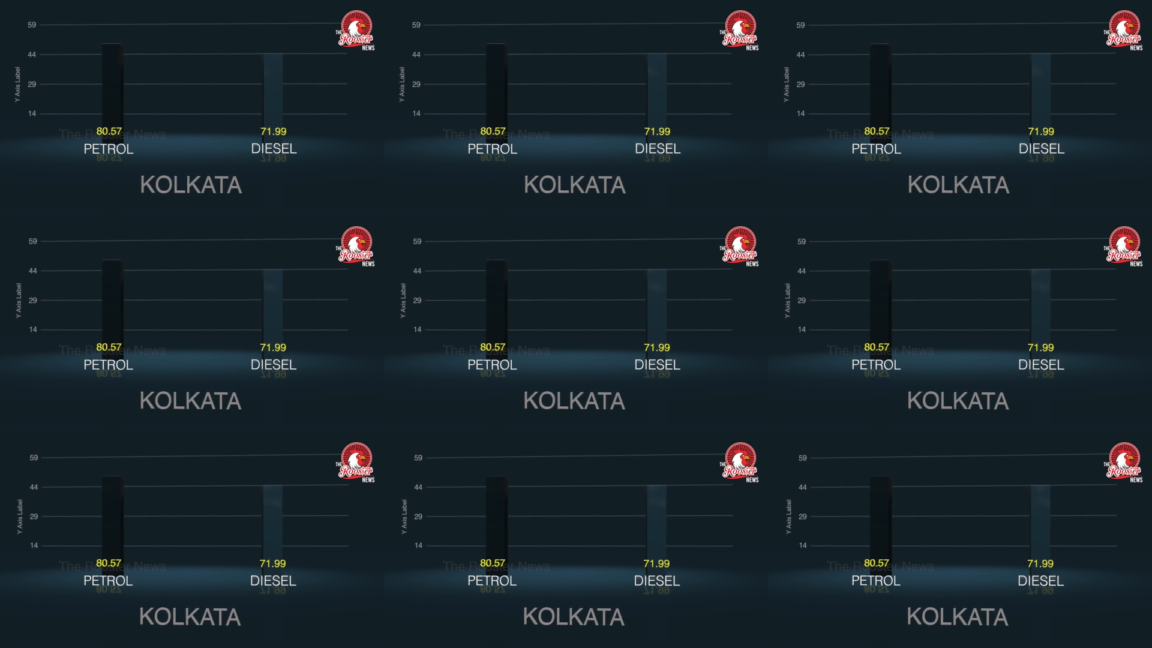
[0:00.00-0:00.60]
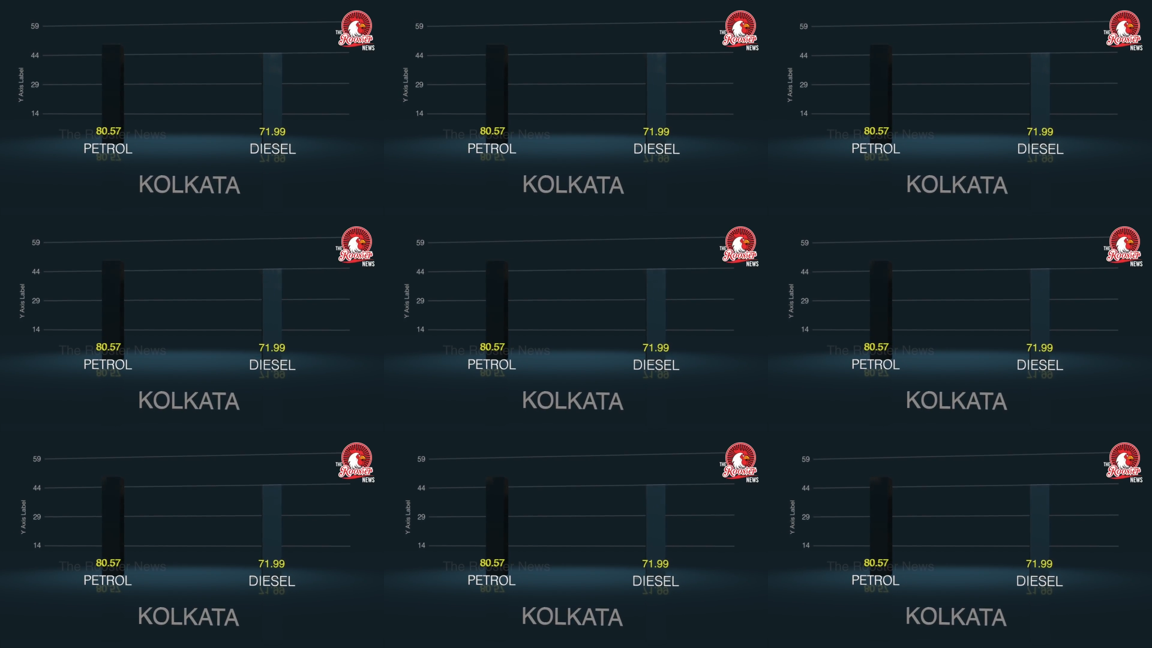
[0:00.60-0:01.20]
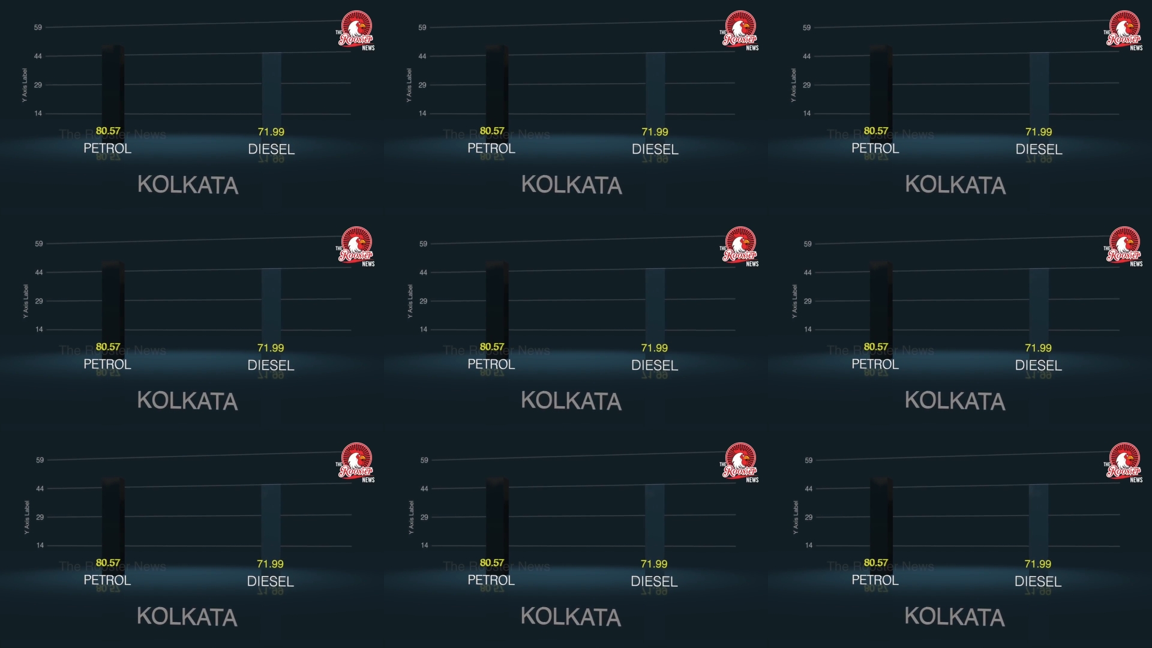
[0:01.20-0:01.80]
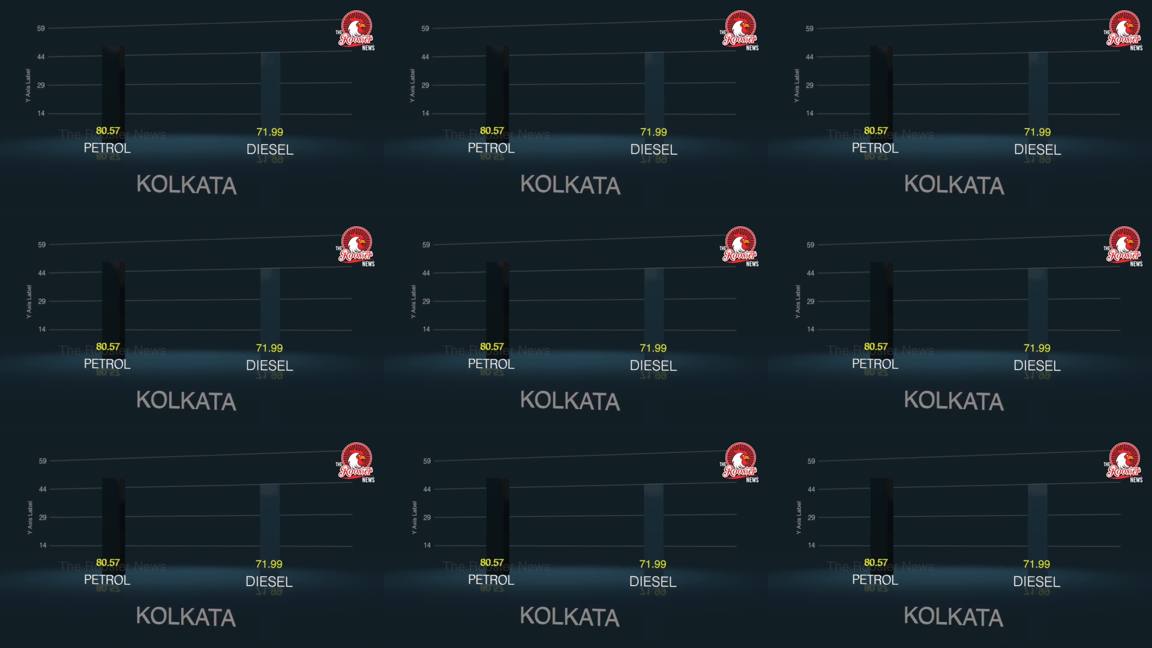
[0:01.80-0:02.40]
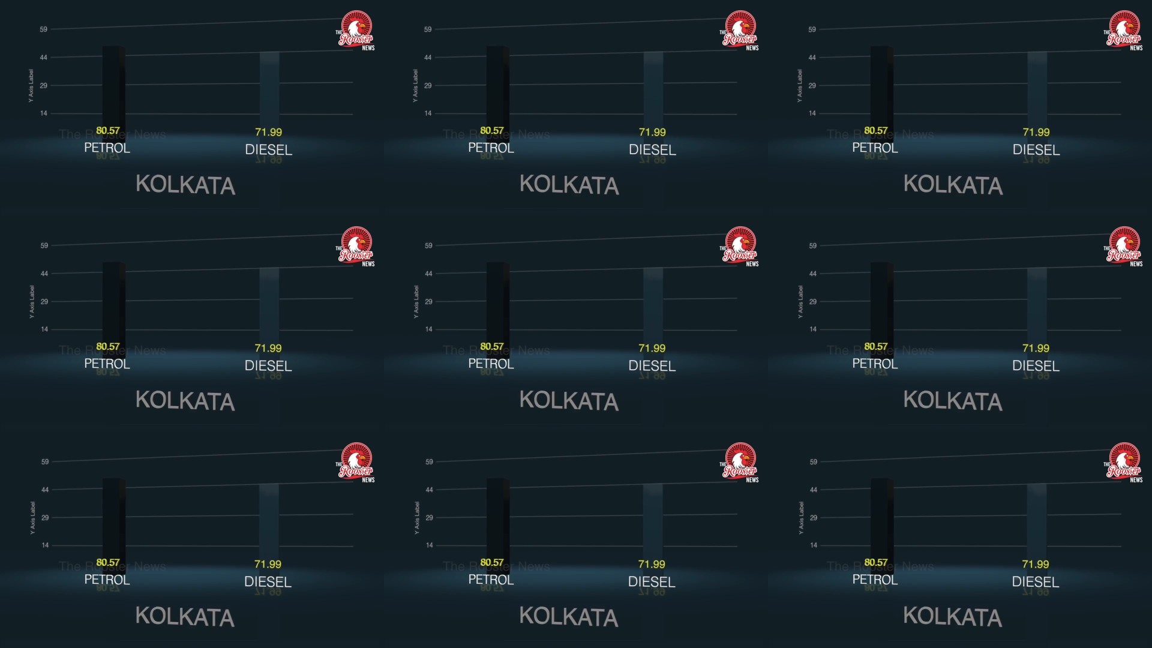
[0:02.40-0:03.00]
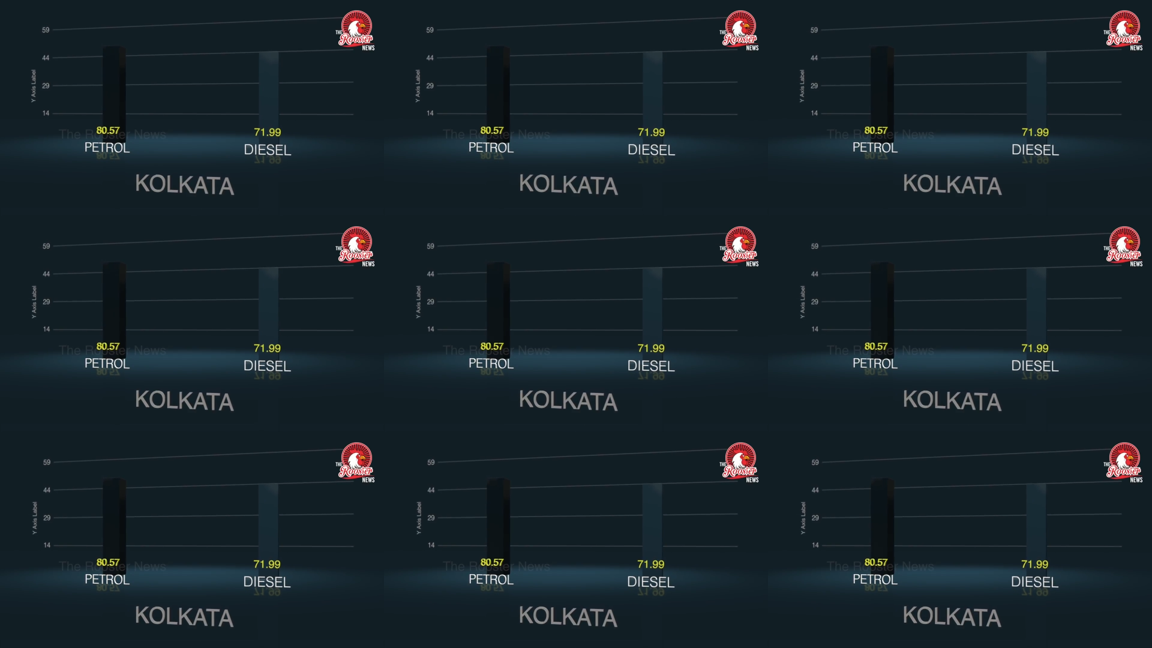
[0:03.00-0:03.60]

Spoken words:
No face is visible, so there are no lips to read.